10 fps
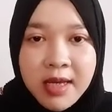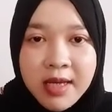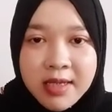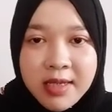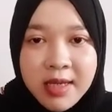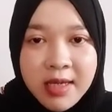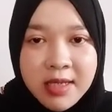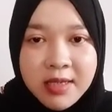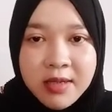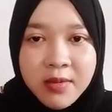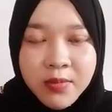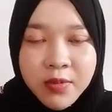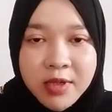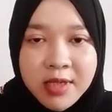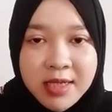she is
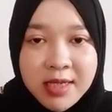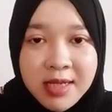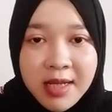purged